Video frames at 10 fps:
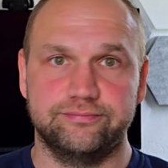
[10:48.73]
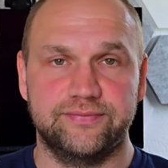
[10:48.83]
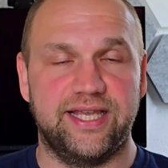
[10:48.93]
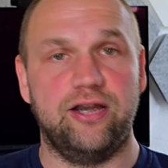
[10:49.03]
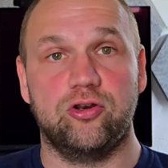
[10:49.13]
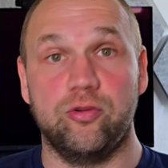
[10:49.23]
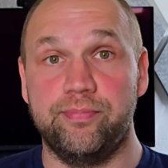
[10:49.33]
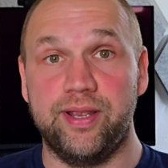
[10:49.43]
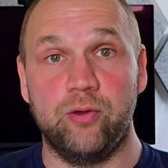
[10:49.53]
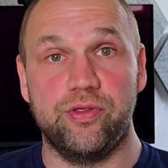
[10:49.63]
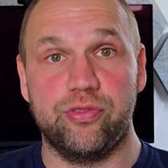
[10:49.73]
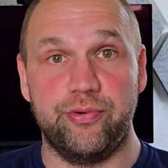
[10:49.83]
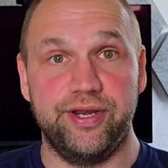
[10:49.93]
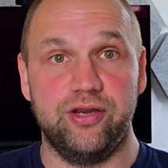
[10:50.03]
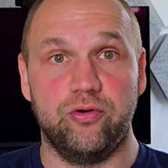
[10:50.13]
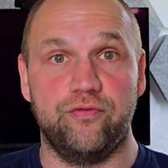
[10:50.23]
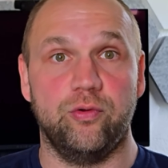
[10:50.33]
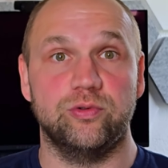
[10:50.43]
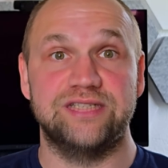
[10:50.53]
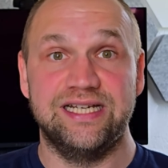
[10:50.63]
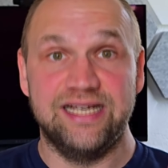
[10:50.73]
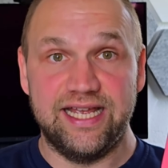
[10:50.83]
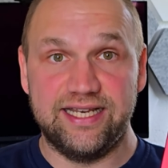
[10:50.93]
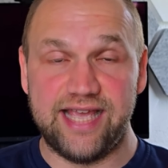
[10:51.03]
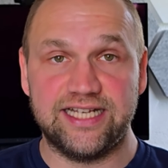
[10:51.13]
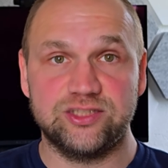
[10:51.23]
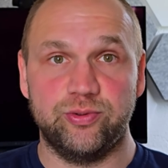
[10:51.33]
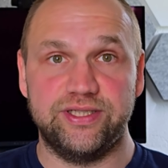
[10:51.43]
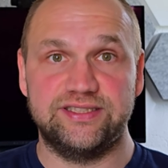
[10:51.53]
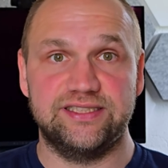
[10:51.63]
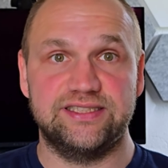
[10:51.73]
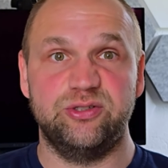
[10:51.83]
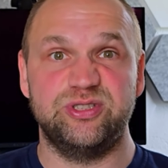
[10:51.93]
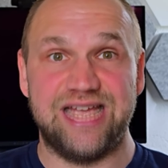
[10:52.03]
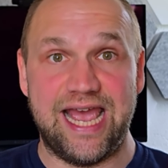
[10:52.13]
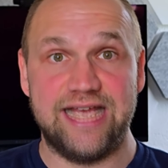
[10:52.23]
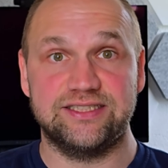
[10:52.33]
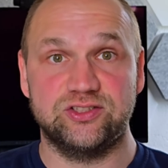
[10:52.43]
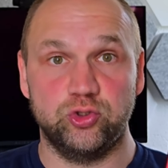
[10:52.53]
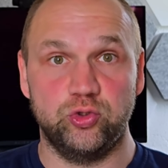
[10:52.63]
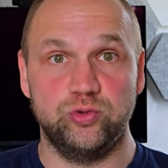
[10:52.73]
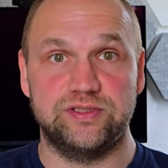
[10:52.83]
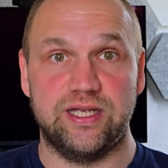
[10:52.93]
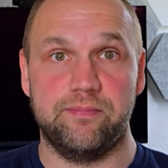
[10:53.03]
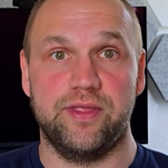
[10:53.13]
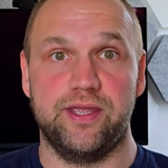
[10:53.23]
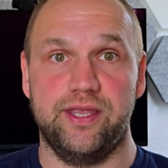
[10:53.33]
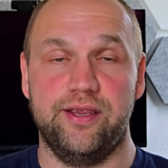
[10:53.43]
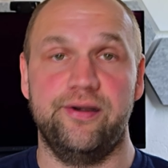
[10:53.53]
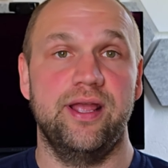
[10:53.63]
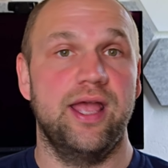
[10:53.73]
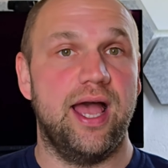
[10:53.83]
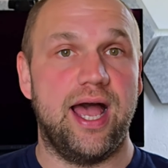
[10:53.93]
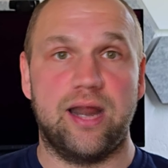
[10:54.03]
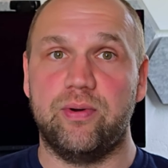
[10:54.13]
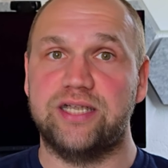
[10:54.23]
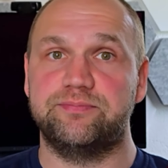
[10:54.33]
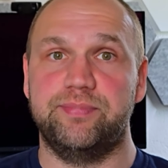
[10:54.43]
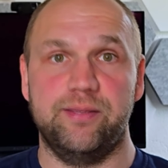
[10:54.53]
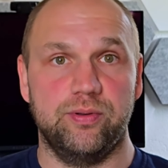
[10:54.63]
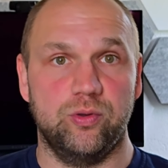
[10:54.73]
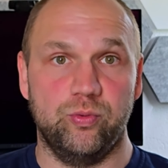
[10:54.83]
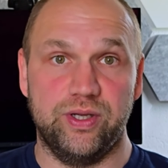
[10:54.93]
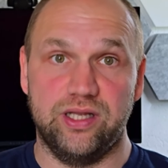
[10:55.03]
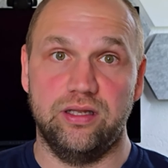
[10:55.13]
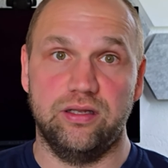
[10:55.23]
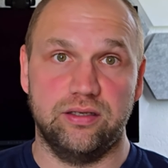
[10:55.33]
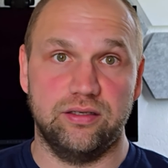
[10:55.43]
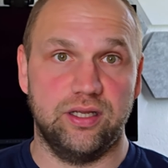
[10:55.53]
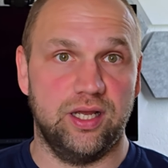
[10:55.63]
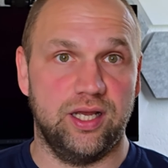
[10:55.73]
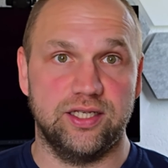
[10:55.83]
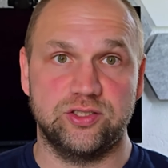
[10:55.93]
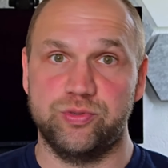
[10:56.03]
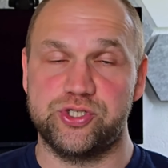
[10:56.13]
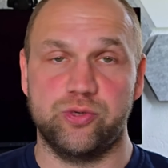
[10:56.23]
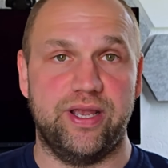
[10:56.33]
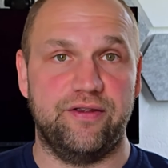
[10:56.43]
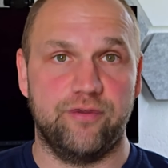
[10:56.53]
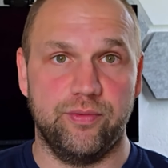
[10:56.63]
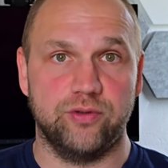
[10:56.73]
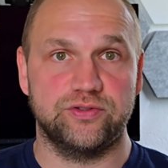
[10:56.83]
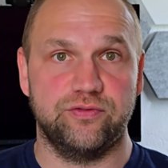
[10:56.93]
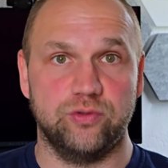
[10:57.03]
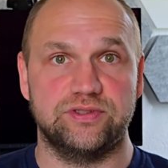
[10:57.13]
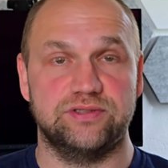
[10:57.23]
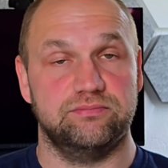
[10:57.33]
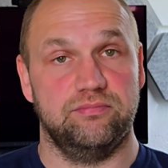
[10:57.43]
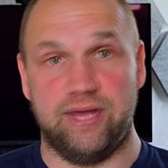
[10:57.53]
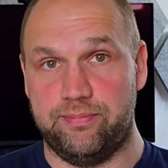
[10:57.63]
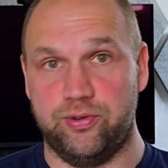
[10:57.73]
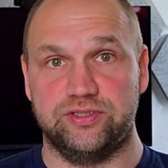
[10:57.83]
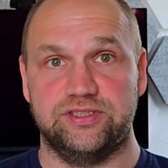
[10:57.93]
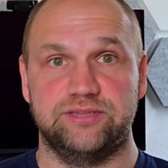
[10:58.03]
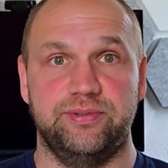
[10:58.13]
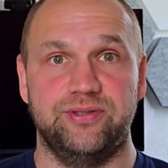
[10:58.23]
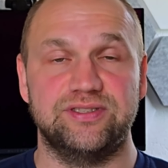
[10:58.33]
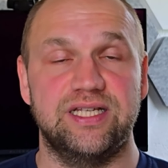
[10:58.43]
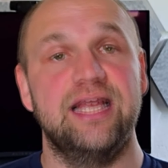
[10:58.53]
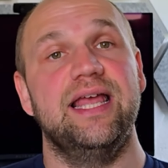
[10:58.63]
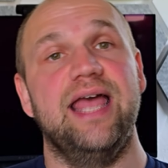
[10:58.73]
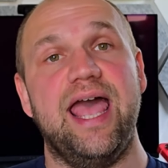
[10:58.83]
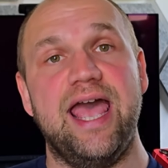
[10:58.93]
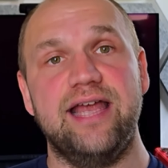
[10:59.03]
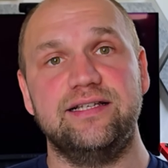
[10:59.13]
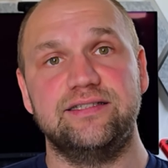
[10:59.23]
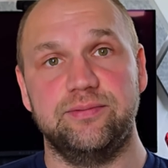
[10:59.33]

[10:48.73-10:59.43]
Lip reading: cannot compare with 3-year-old phones. The S26 series has to do something here, otherwise people will switch away from those phones, my personal experience. And the